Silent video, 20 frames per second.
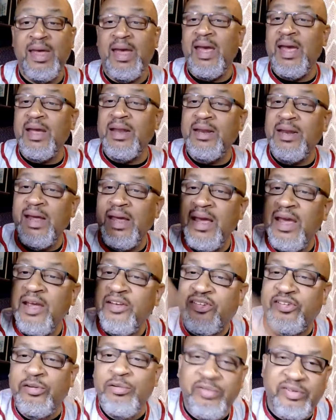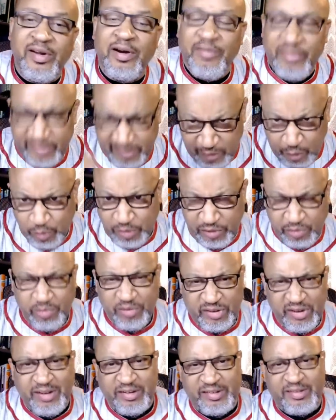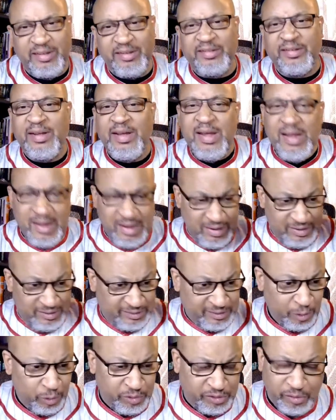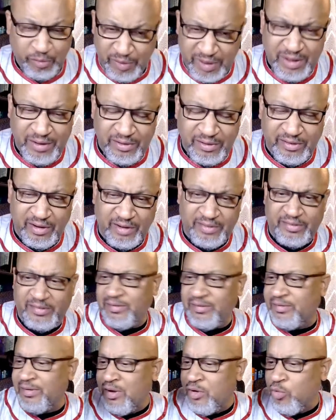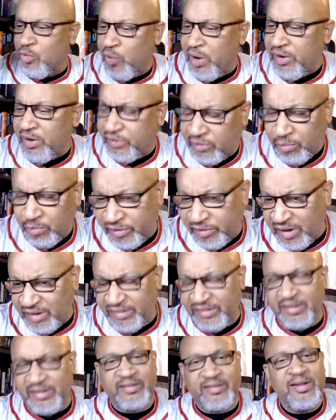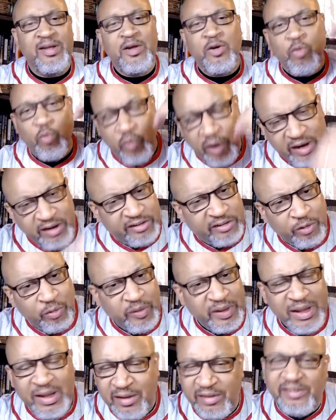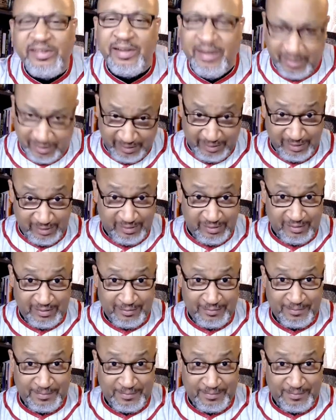in issues of social justice, social injustice, racial justice, racial injustice